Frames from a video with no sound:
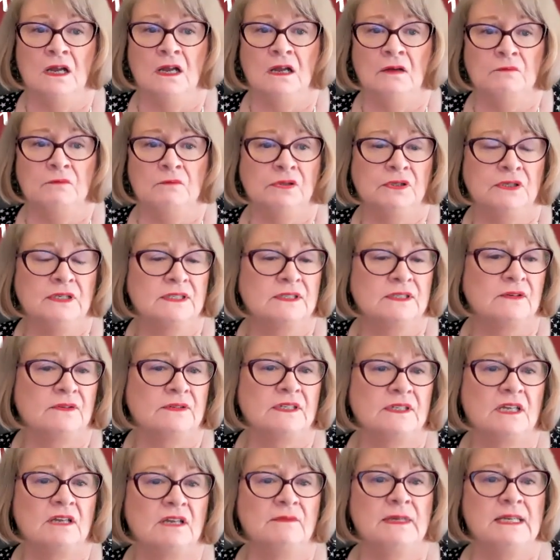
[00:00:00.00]
Please don't
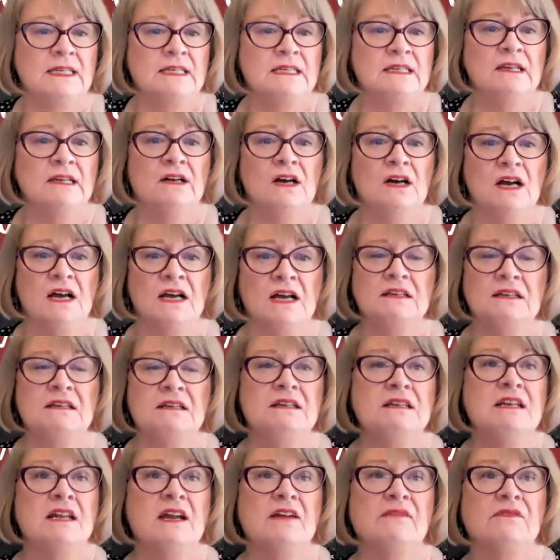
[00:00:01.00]
tell me God
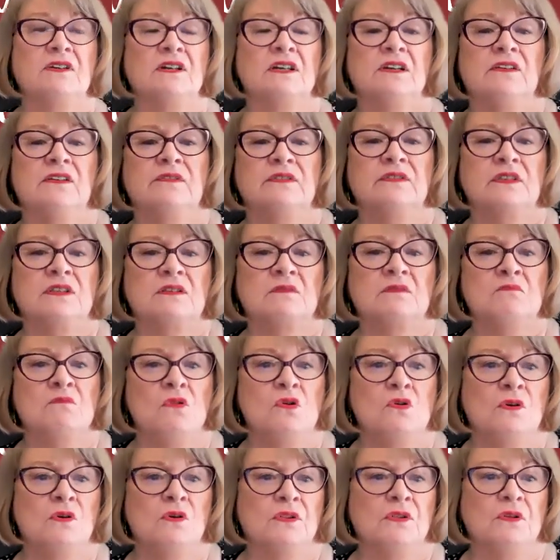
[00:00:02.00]
never gives us
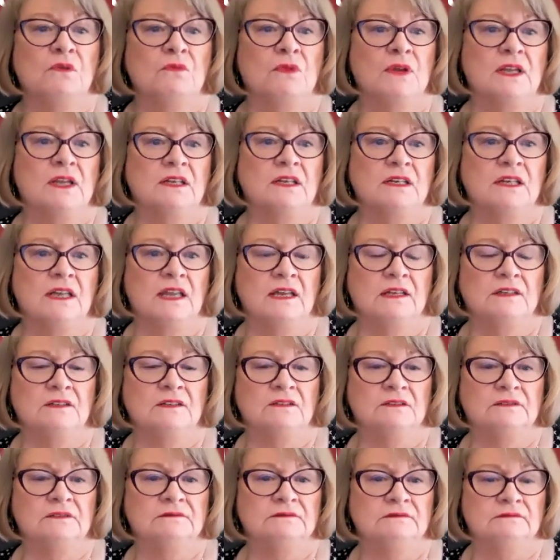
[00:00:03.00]
more than we can
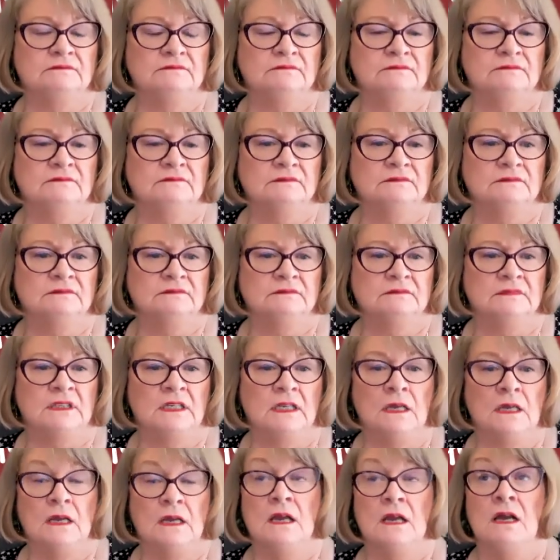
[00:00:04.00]
handle.
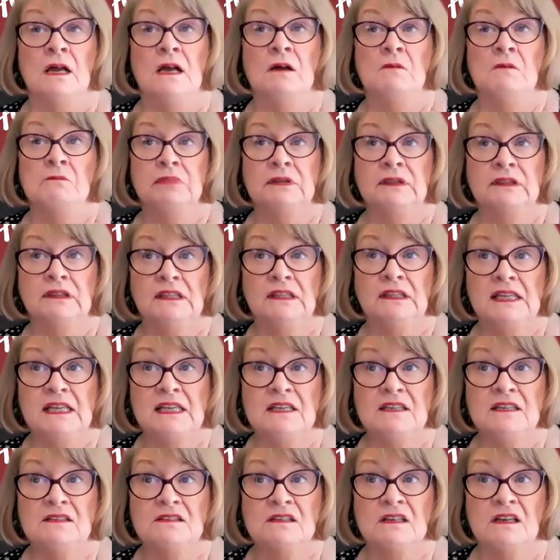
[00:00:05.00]

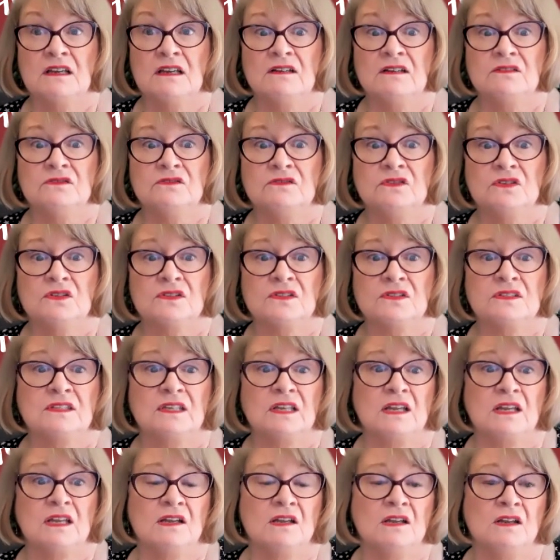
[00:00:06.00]
Please just
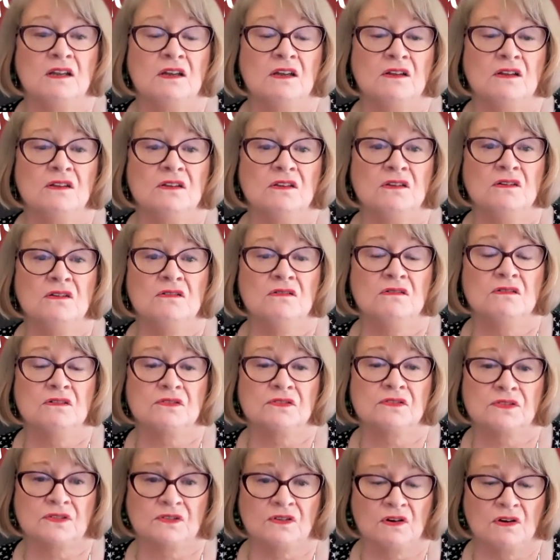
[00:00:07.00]
say you are
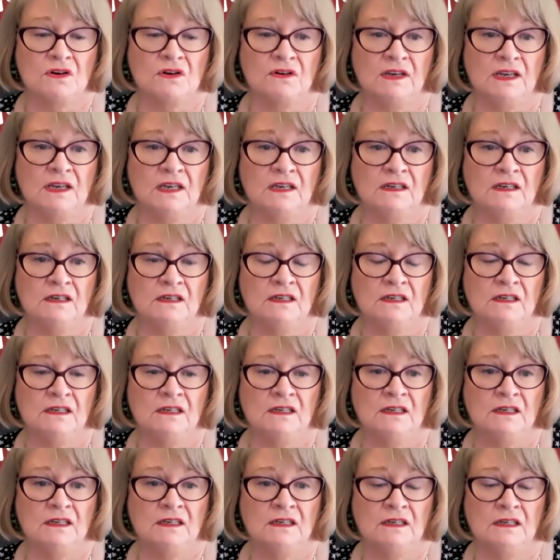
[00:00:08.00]
sorry.
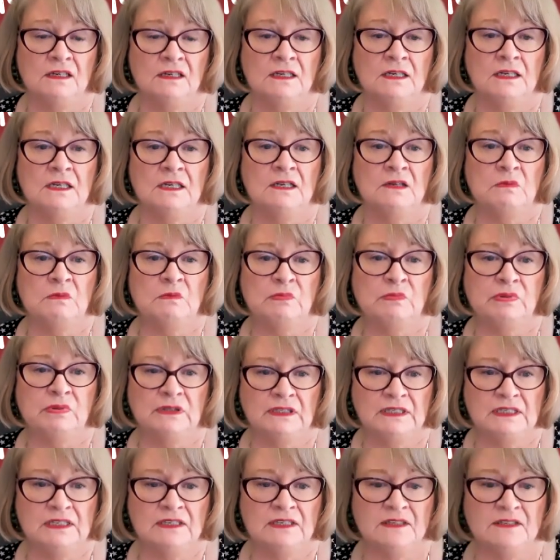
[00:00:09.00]

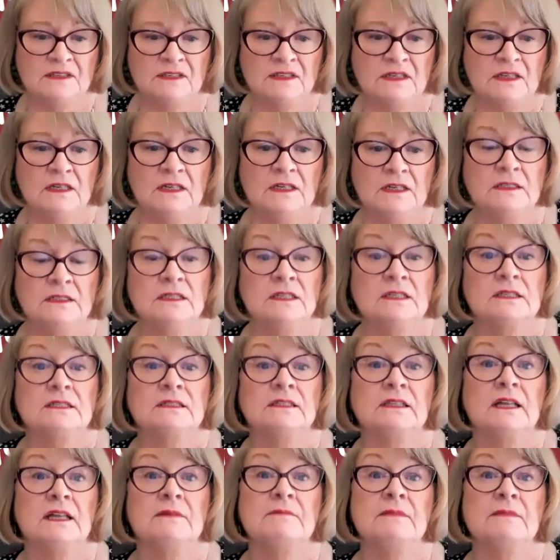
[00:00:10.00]
Please just
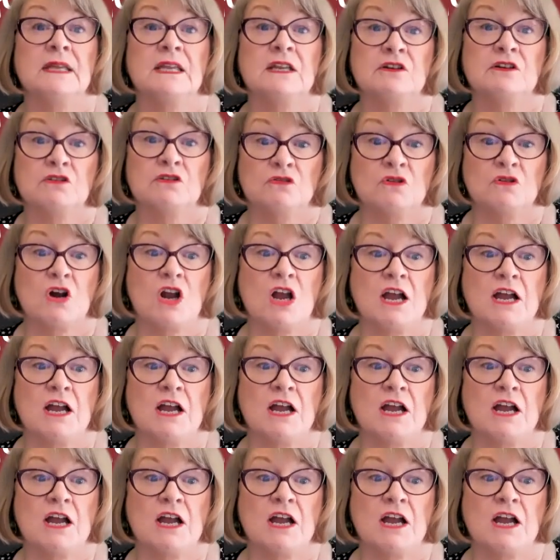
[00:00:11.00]
let me cry.